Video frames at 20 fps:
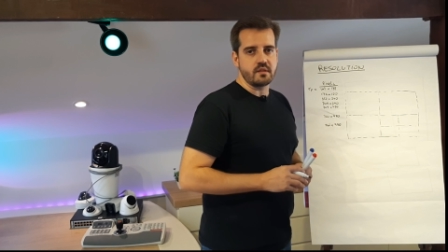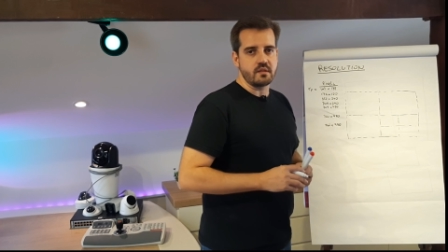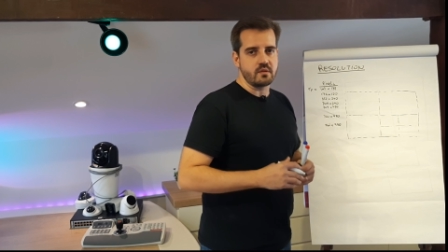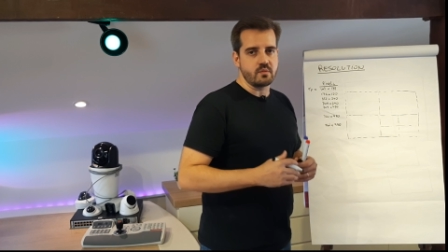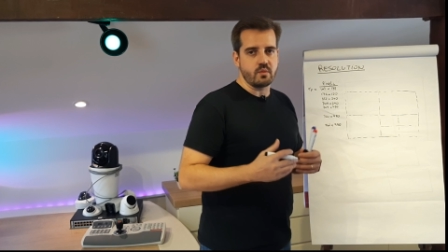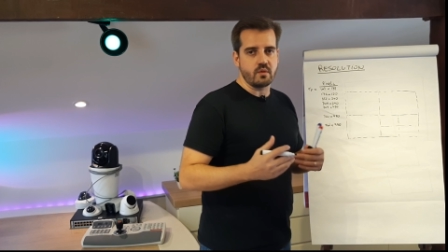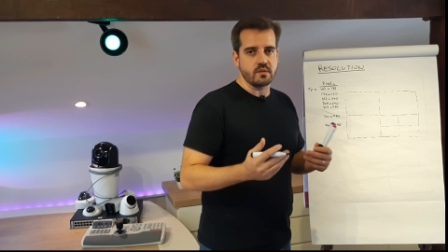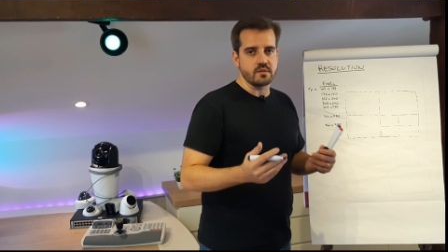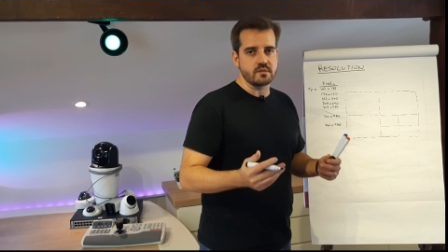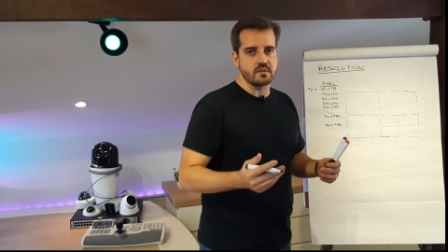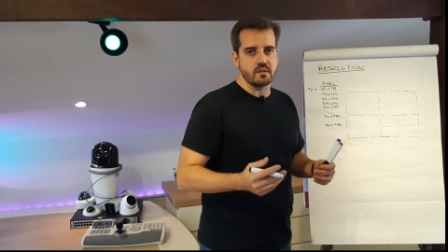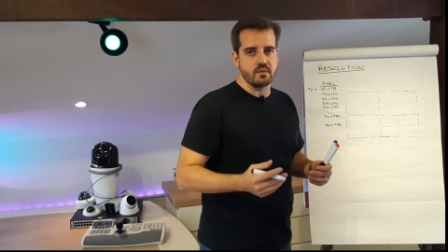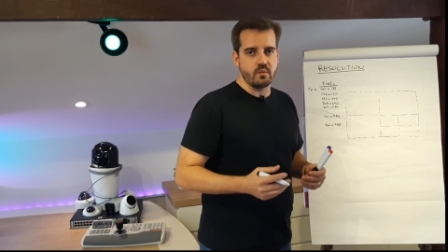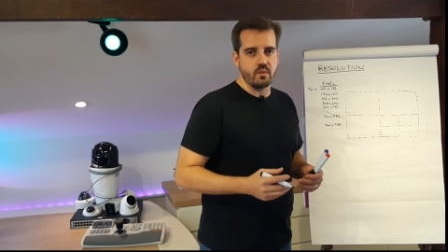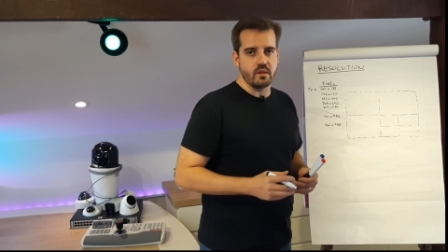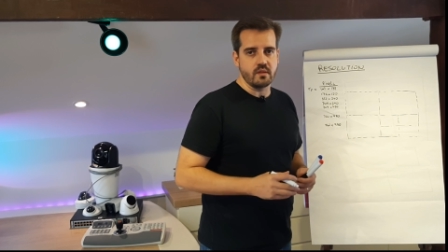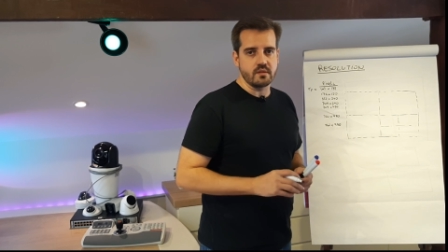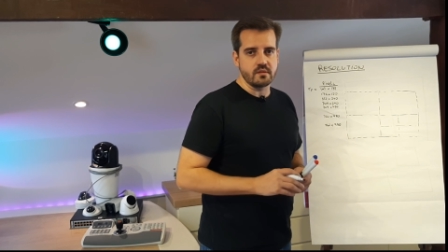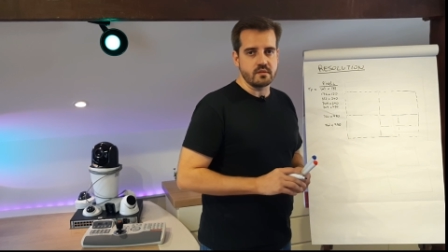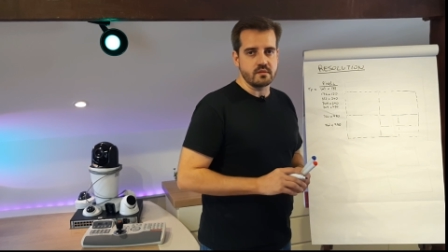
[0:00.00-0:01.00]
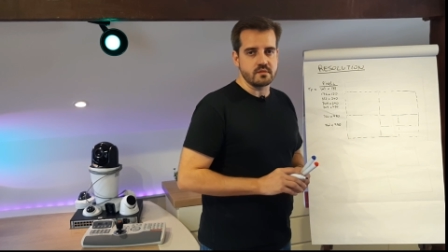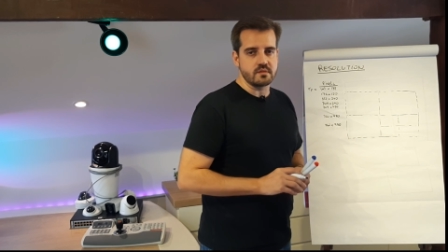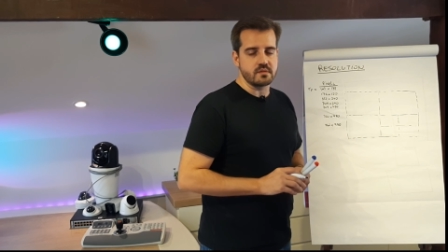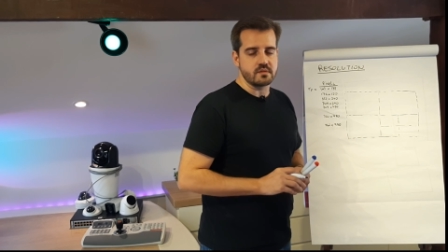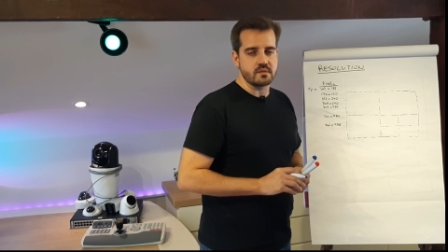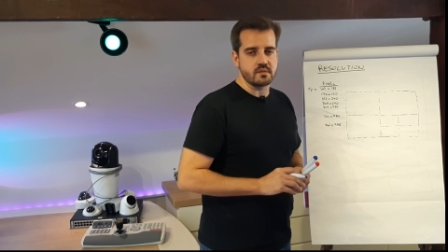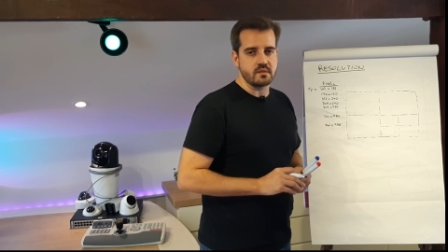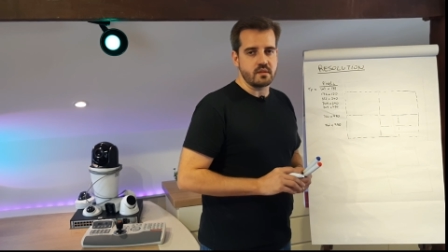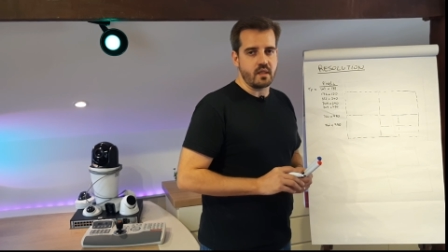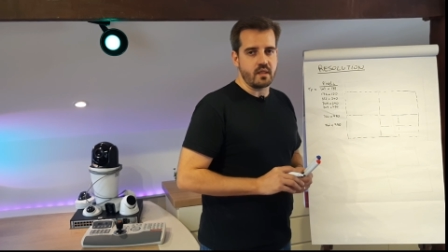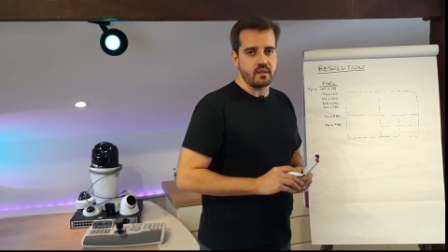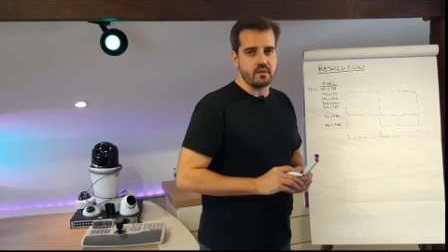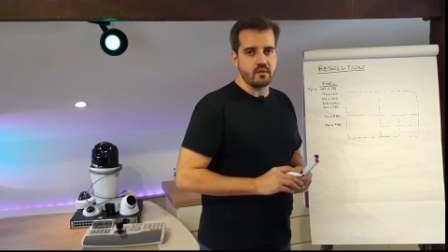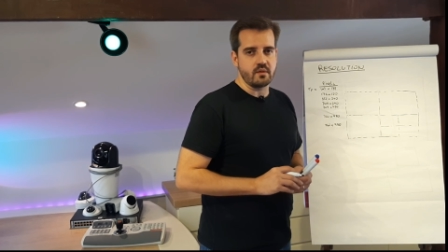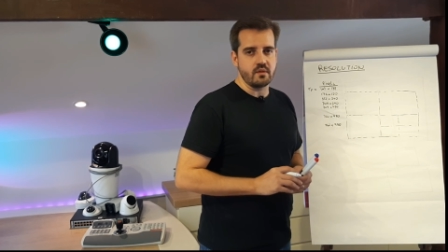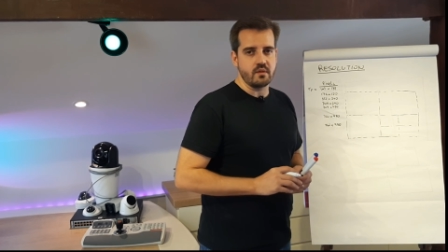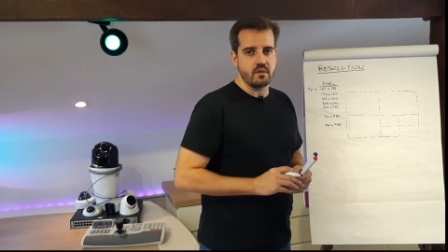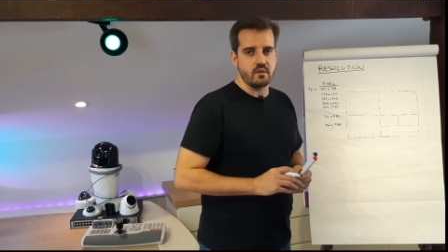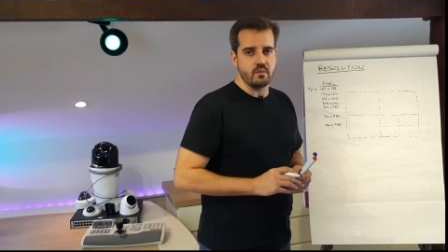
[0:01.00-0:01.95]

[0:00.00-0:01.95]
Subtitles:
it was the ones that